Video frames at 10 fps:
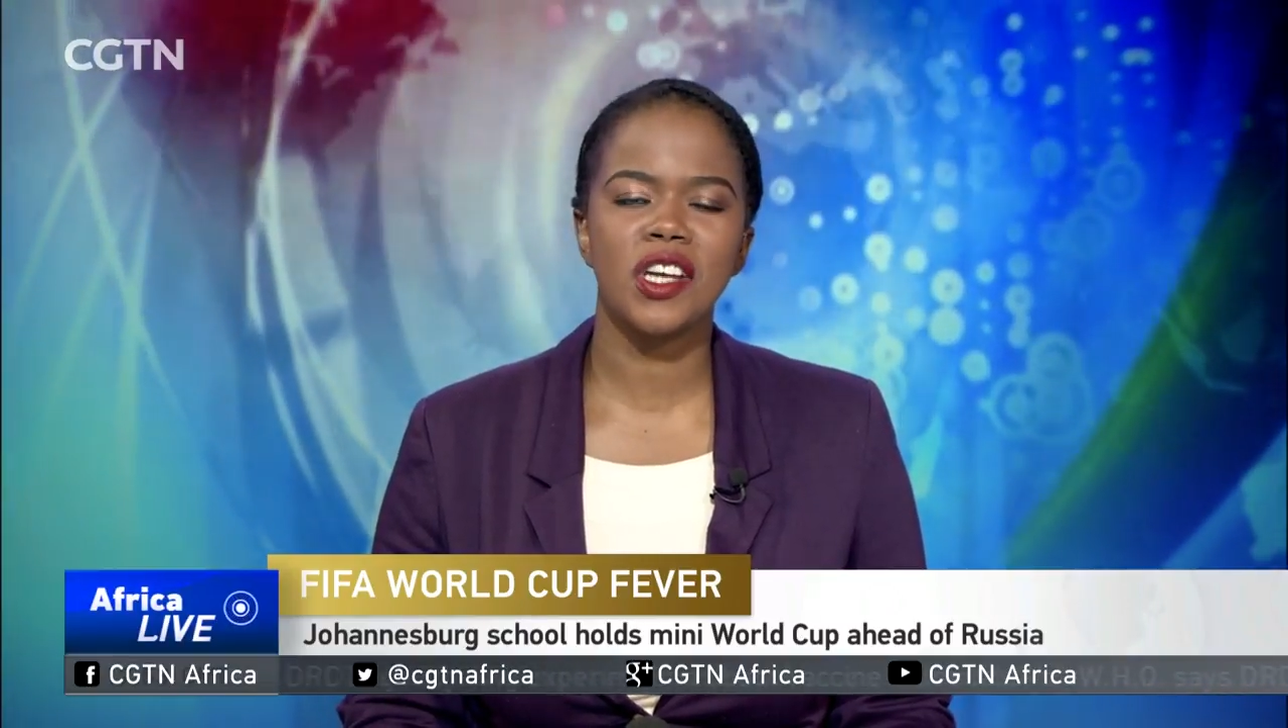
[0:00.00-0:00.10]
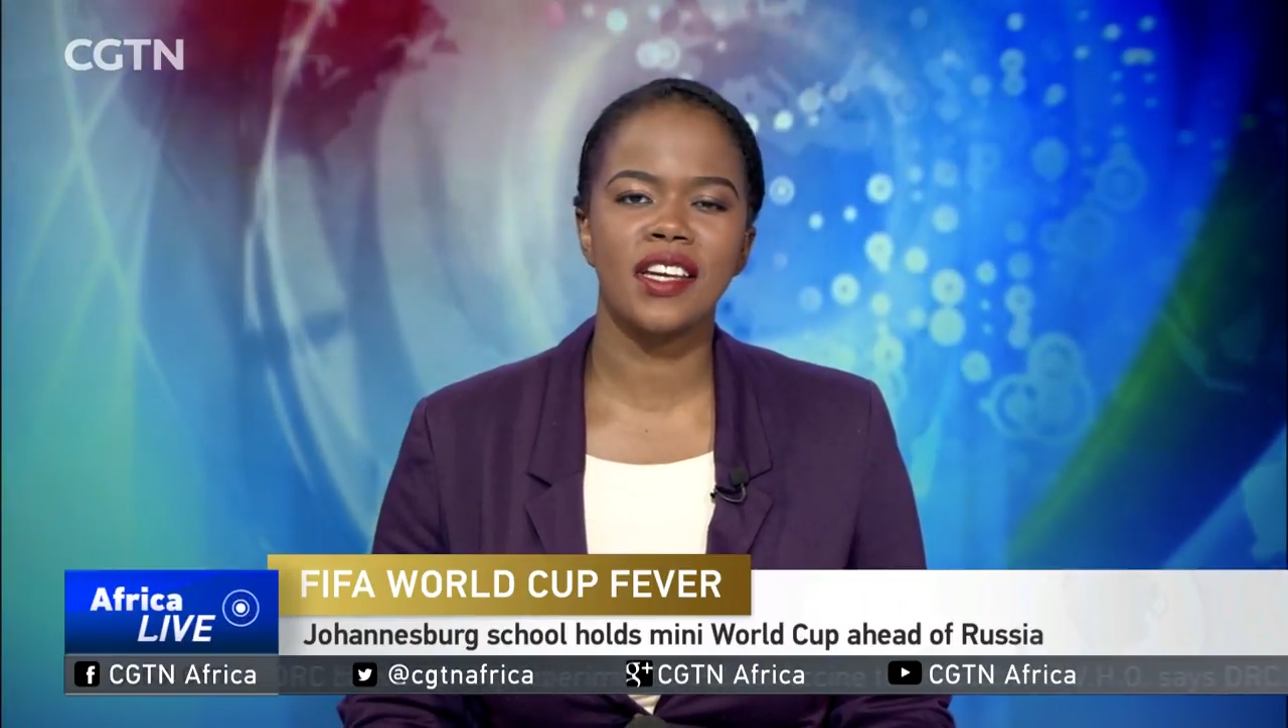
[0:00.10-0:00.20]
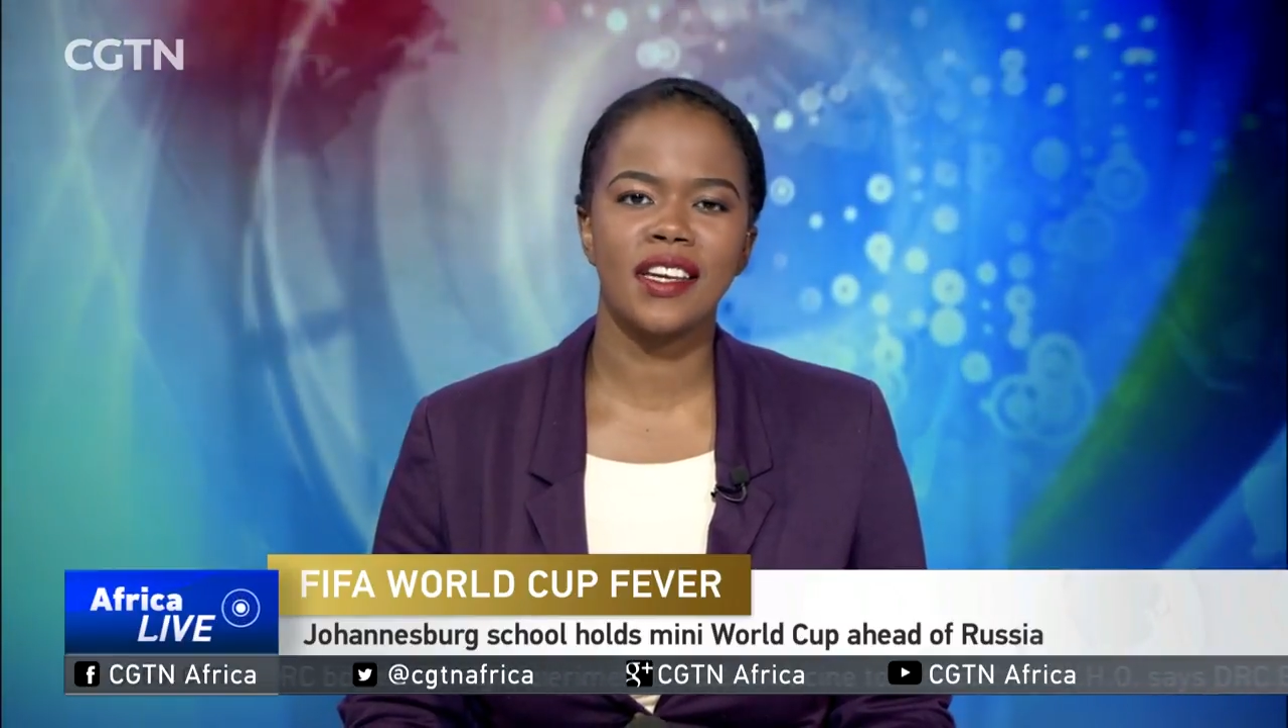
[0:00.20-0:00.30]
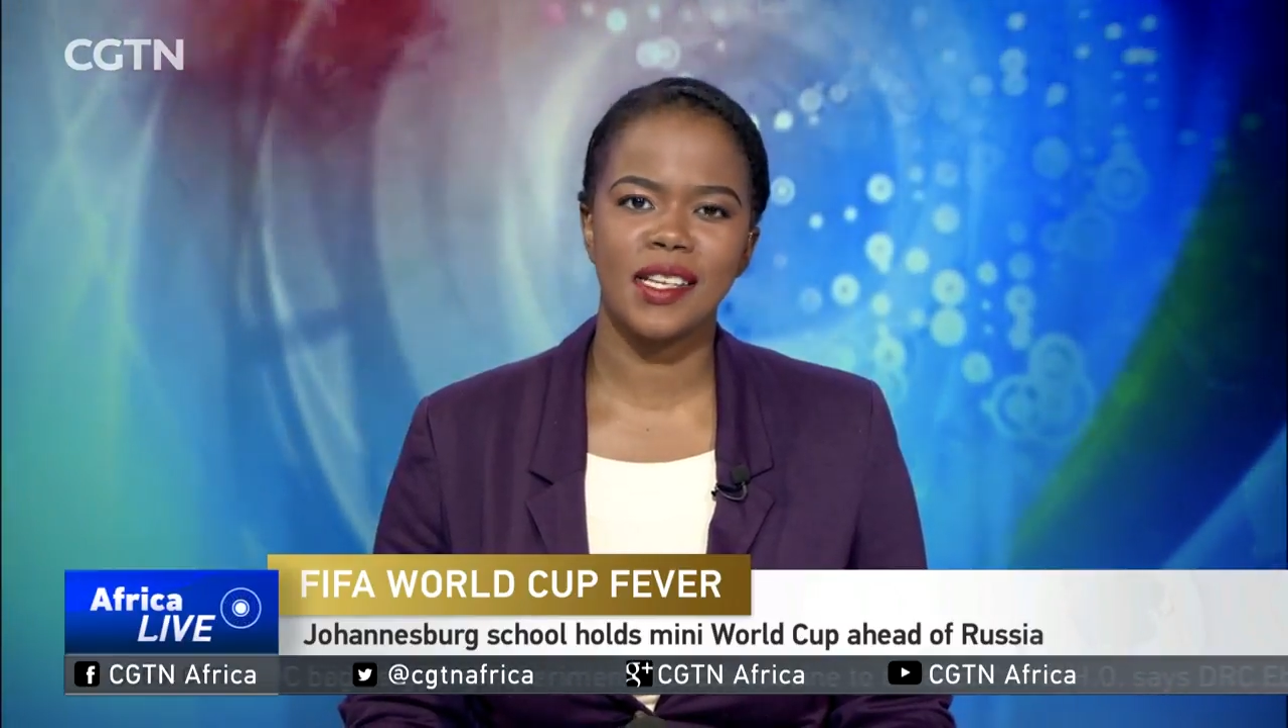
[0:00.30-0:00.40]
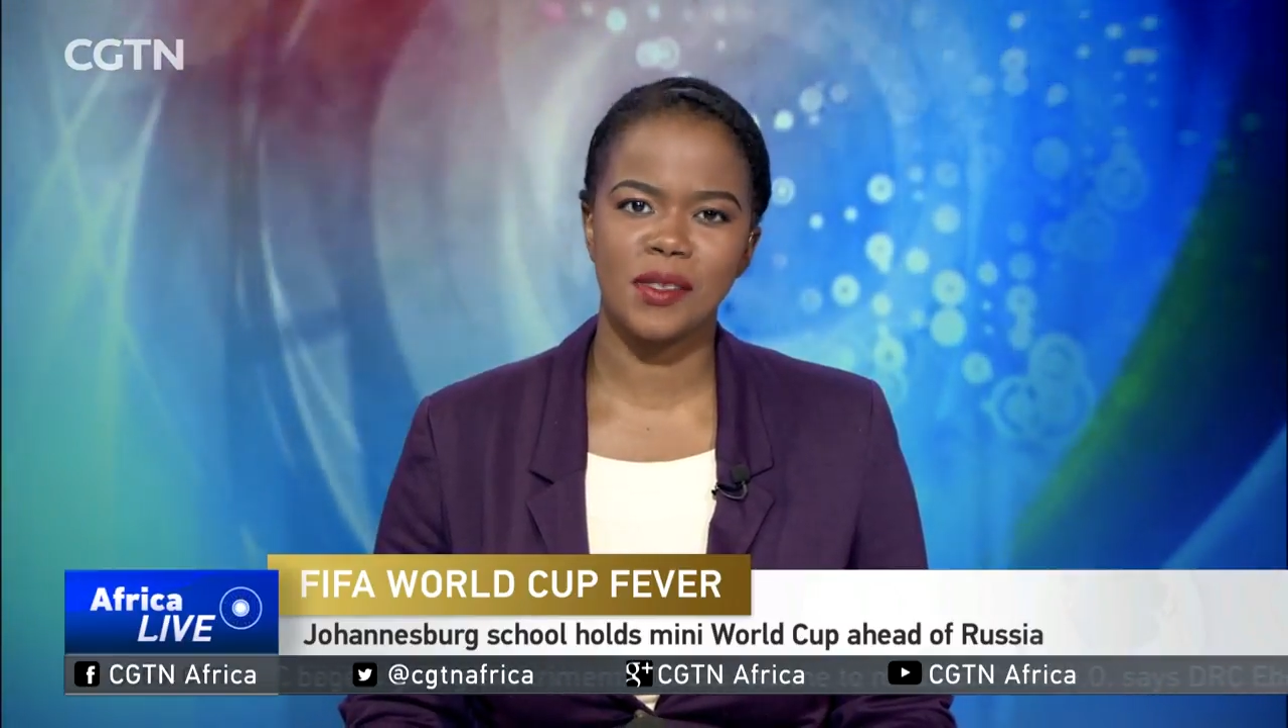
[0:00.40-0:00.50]

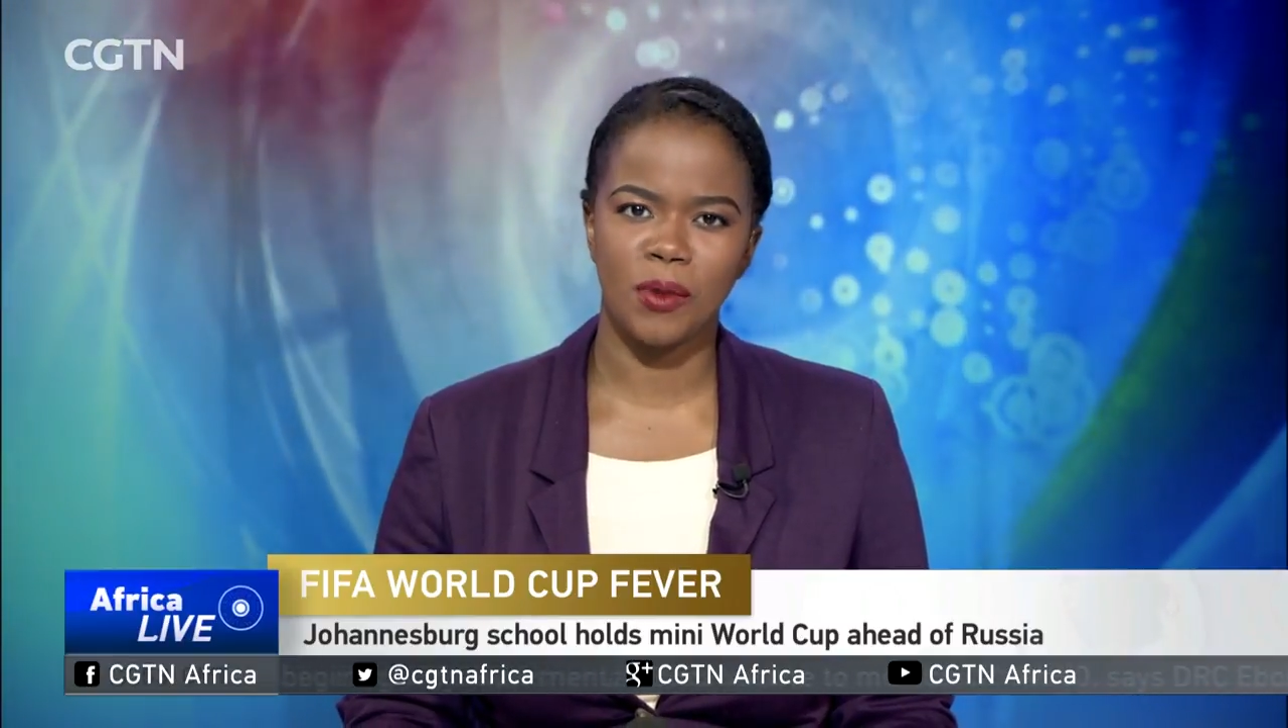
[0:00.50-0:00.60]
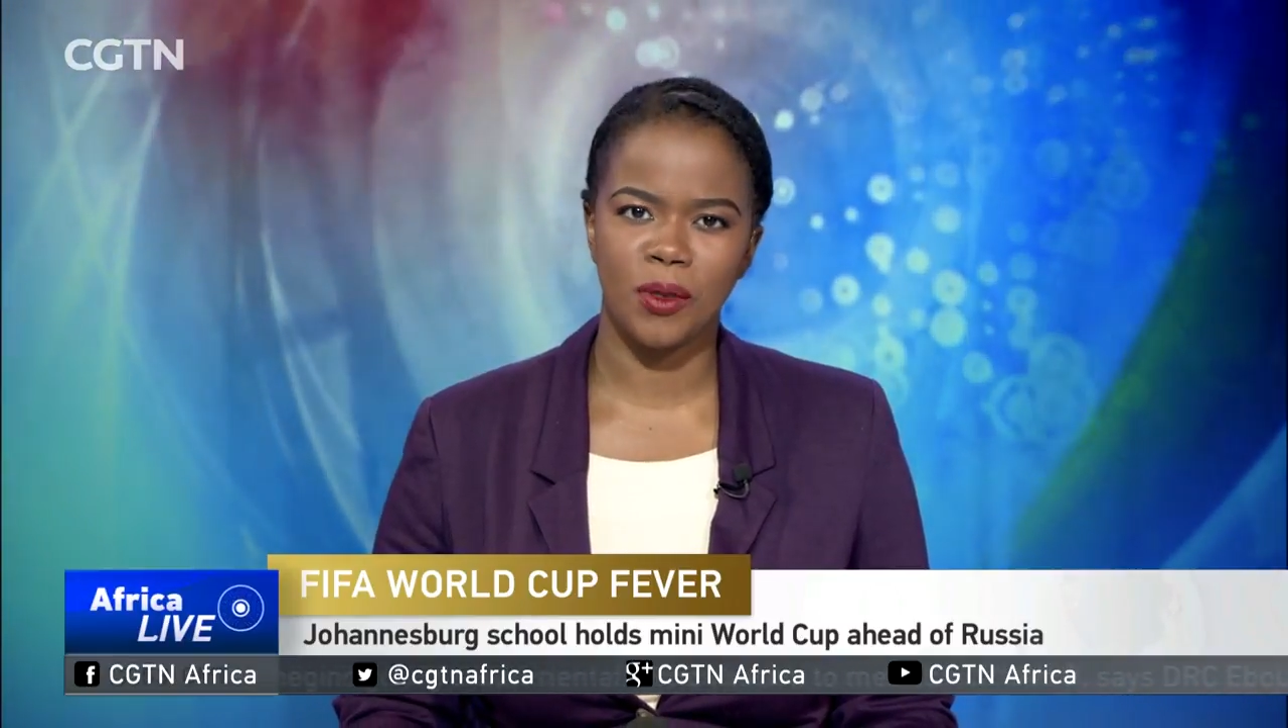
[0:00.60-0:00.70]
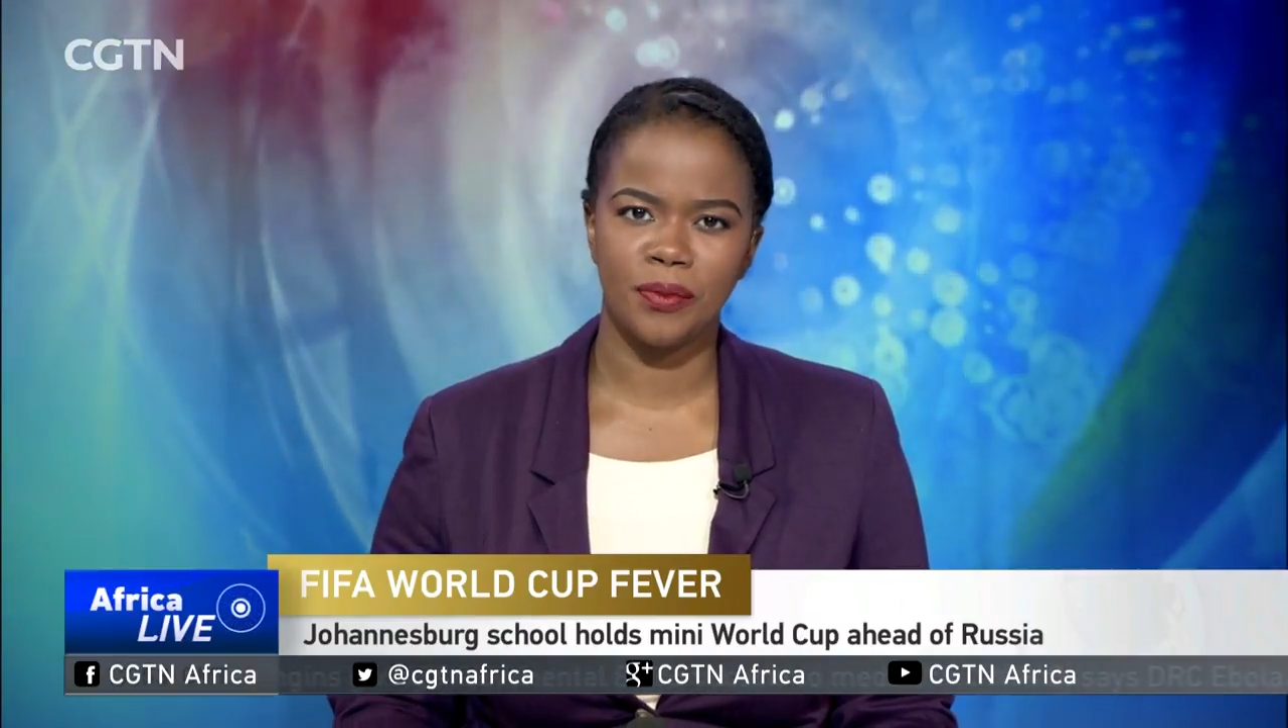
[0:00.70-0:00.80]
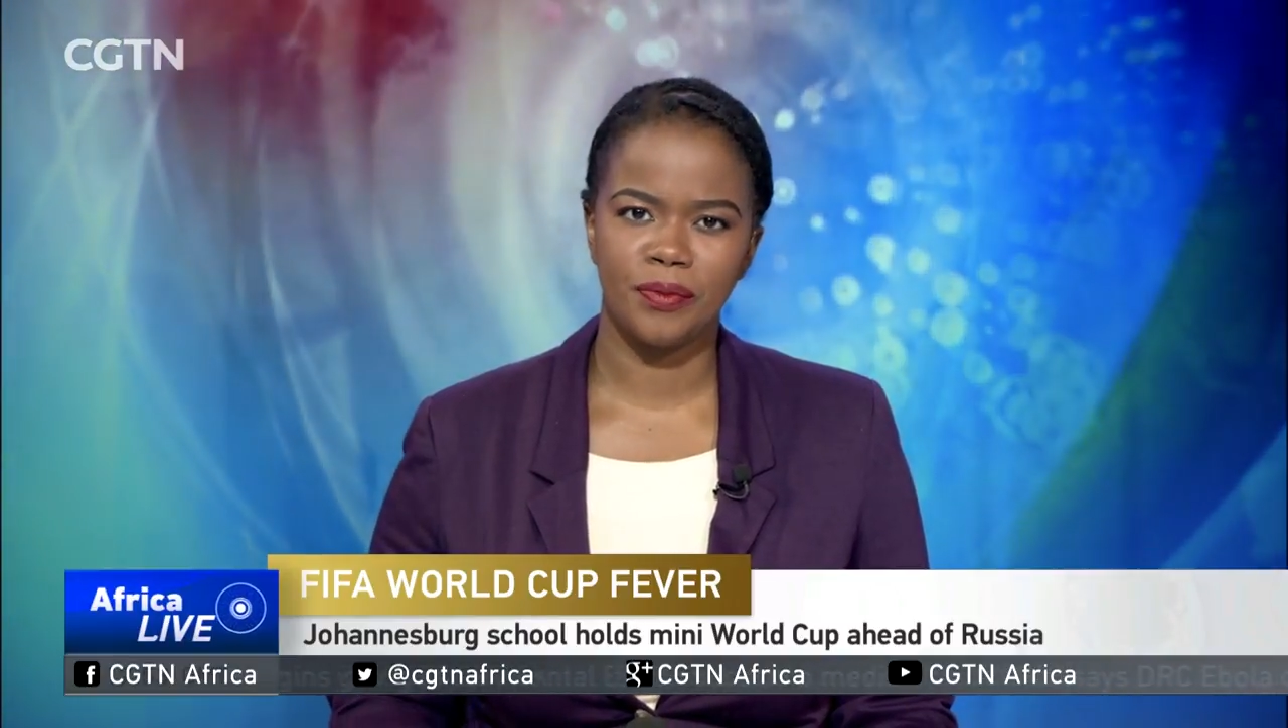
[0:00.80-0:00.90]
Scheier has more.